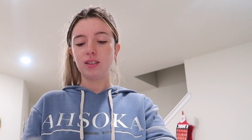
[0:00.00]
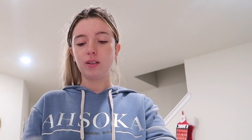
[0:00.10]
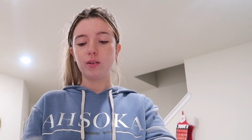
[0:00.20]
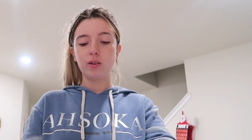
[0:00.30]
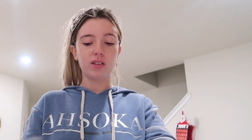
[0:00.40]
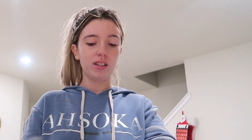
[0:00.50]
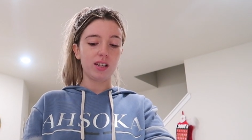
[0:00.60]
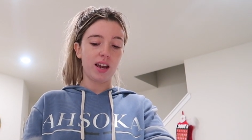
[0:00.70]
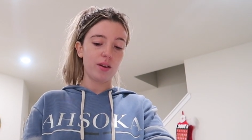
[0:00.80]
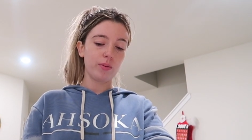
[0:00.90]
So the other
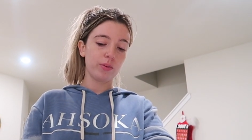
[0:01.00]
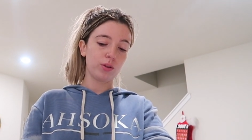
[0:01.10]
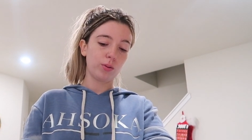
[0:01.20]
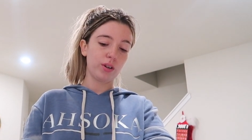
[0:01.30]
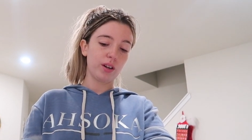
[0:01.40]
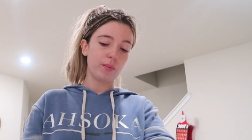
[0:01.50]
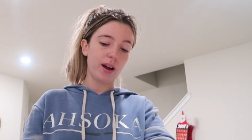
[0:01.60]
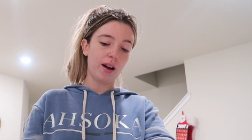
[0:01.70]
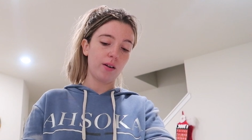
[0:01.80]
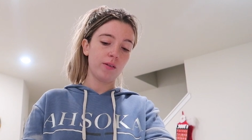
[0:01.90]
day we were talking
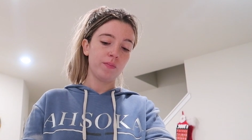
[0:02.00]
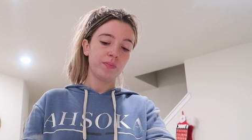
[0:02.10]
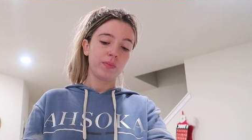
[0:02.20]
about